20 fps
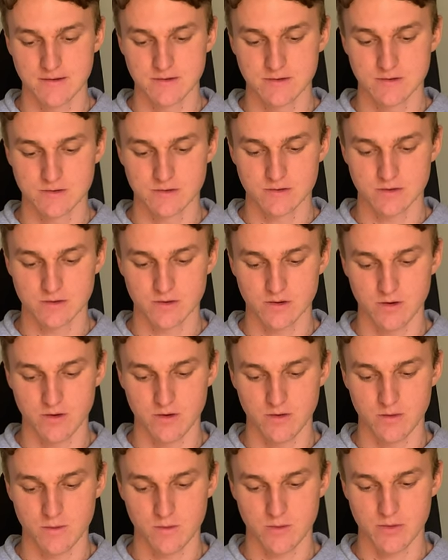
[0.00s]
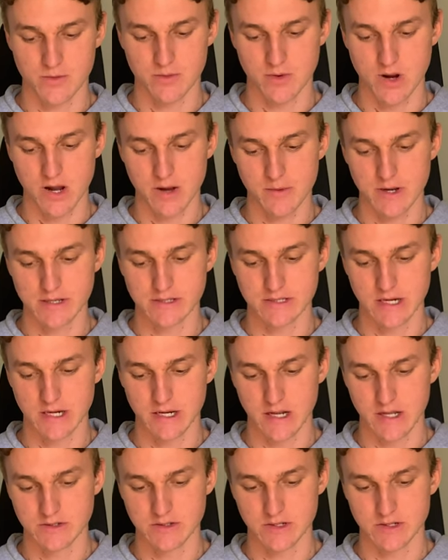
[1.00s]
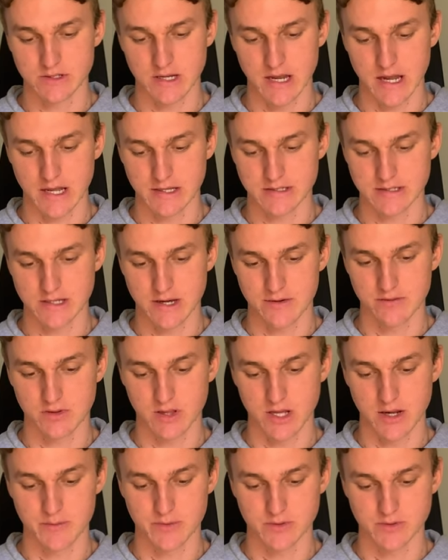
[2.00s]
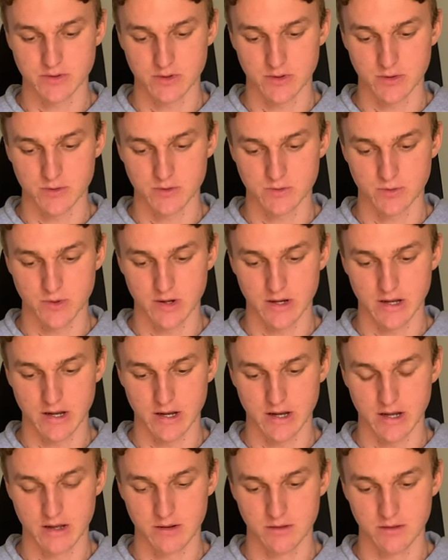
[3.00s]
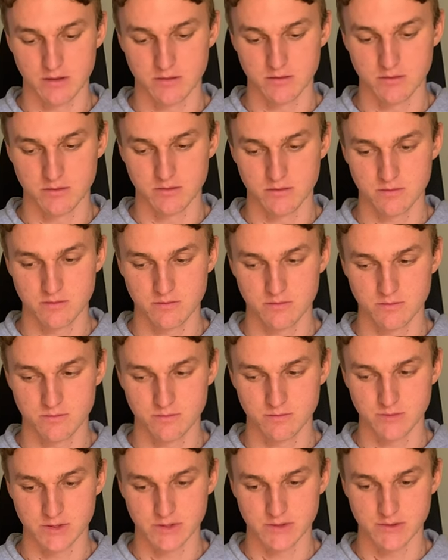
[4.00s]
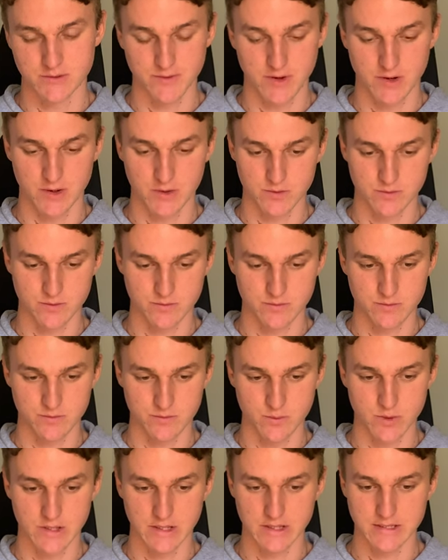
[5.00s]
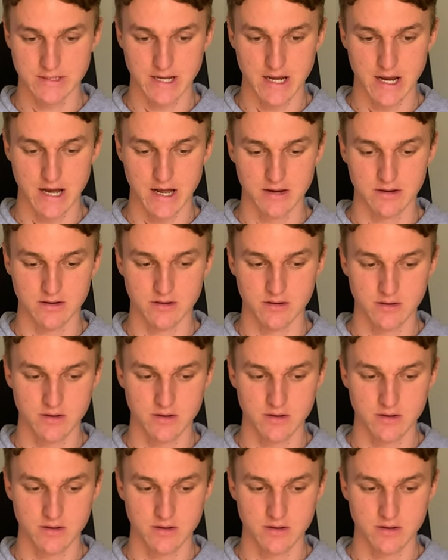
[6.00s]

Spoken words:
So throughout my teenage years, I had several episodes where I just felt really down,